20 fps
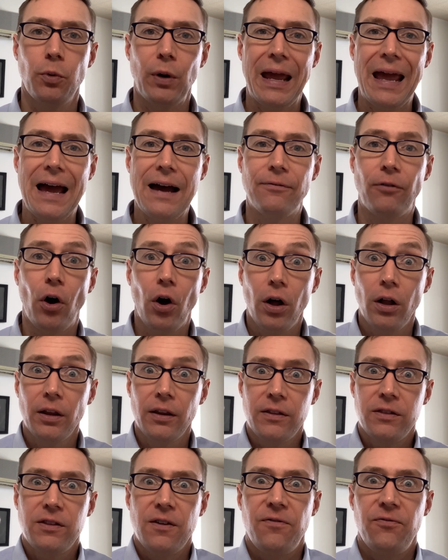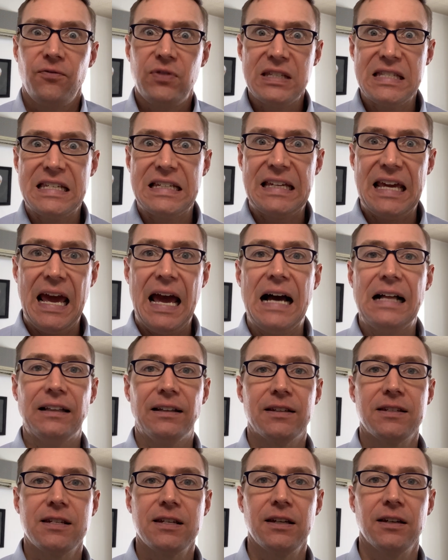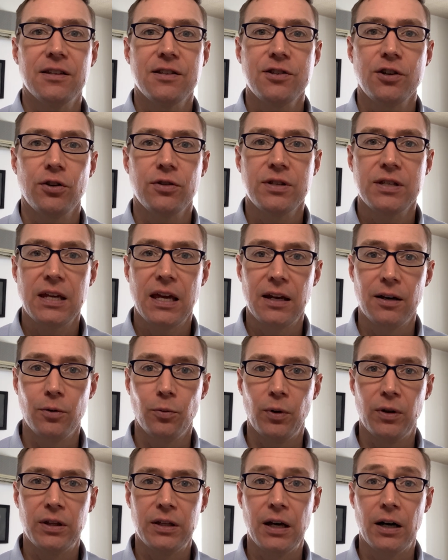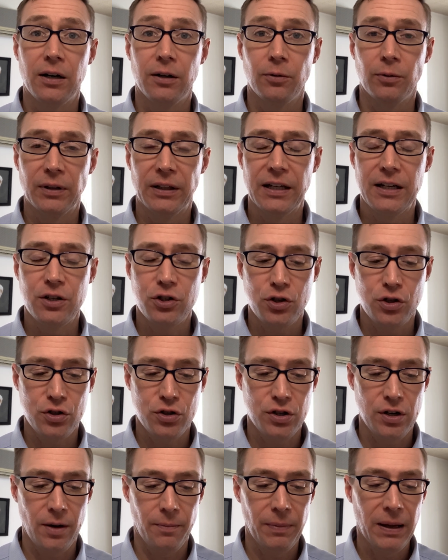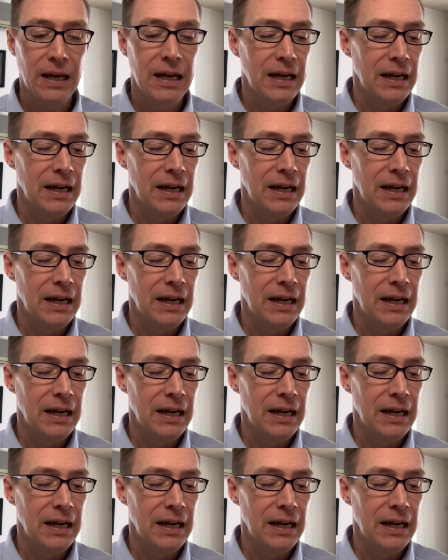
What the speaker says: we have all of the physicality associated with young relationship.